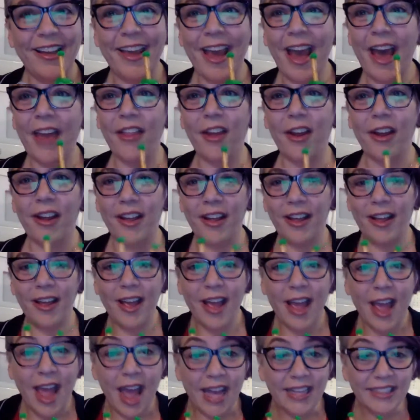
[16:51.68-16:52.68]
awesome.
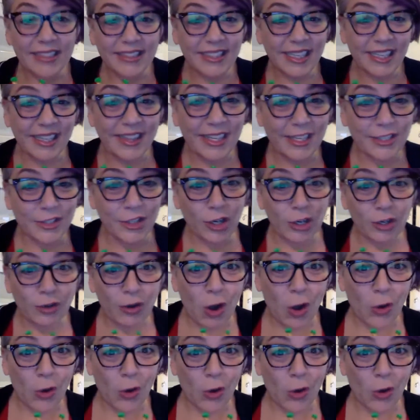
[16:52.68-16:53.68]
Yeah. And see, these are
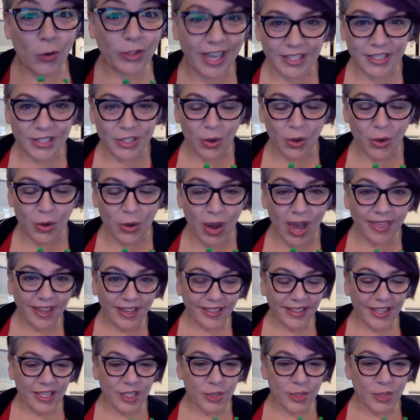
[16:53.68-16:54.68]
grown. So I
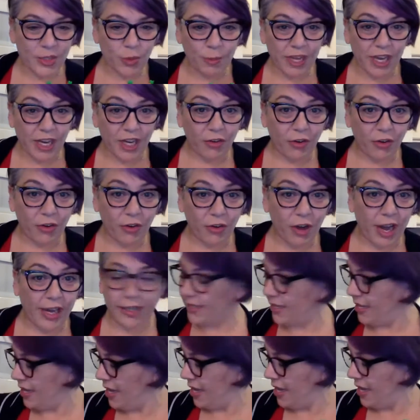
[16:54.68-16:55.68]
think this would be a great
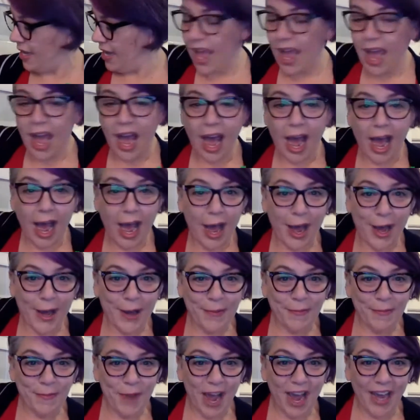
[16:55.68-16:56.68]

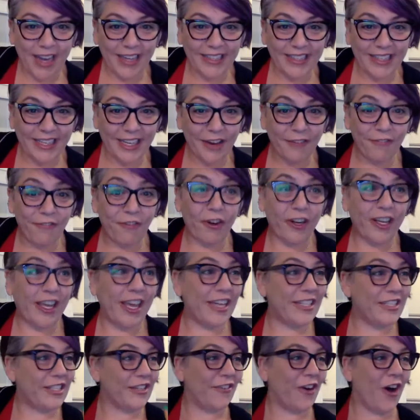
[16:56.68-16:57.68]
um, idea for
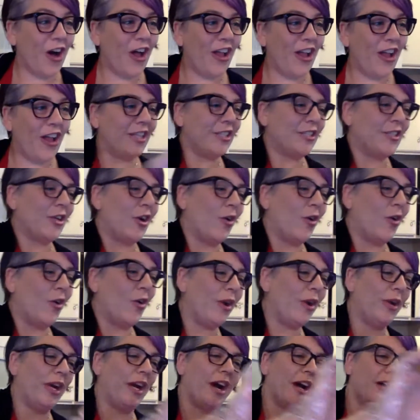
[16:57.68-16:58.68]
kids of all ages. Oh,
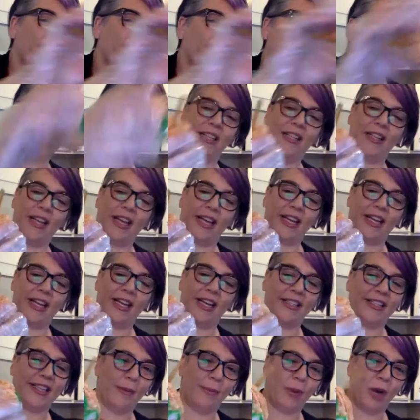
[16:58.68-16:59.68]
what do we got? Just like a
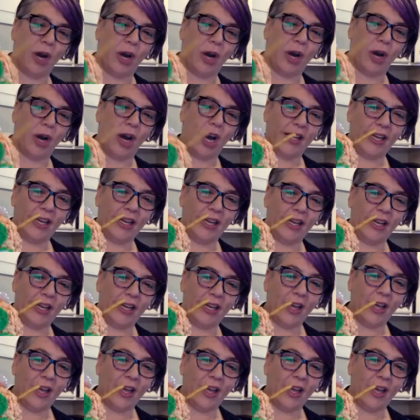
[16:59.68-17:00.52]
dog house.